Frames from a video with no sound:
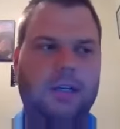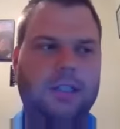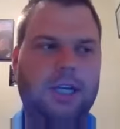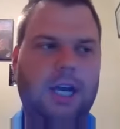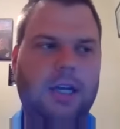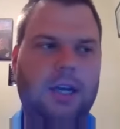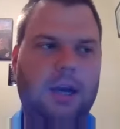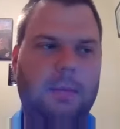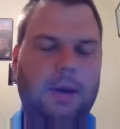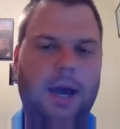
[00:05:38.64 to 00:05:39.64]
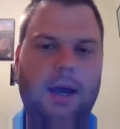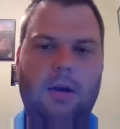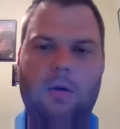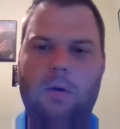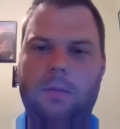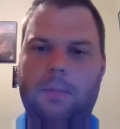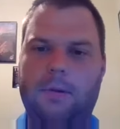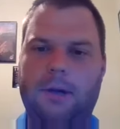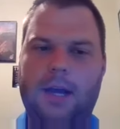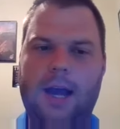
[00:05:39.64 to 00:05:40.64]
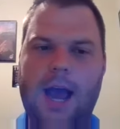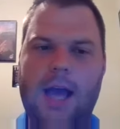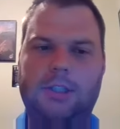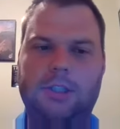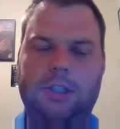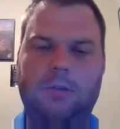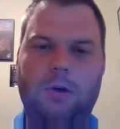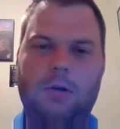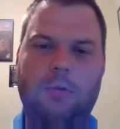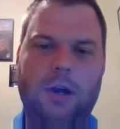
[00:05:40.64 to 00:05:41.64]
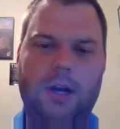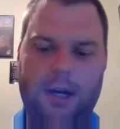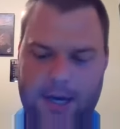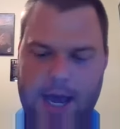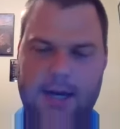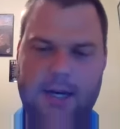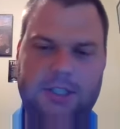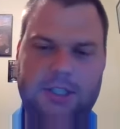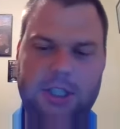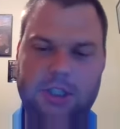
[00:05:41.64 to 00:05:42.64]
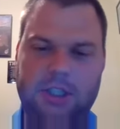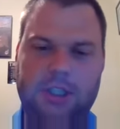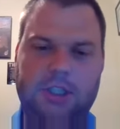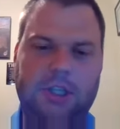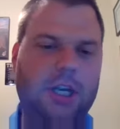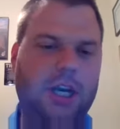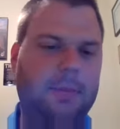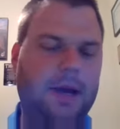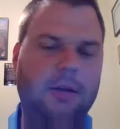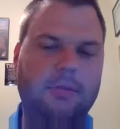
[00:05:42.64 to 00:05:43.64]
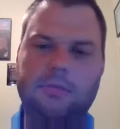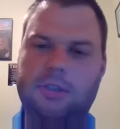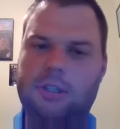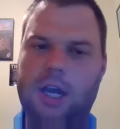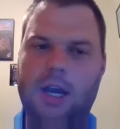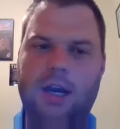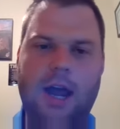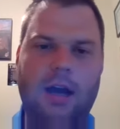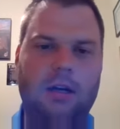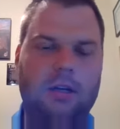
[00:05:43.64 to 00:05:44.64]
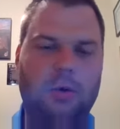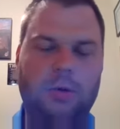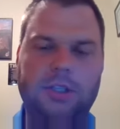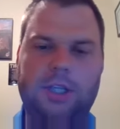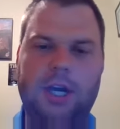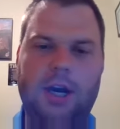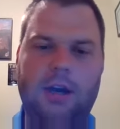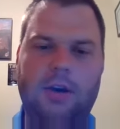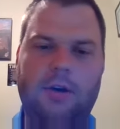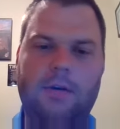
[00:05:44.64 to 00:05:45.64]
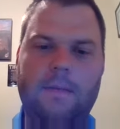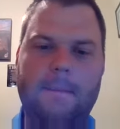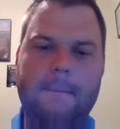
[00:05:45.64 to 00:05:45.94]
decide to come back home and play at Ashland. What went into that decision? Did you think about staying down in Louisiana at all?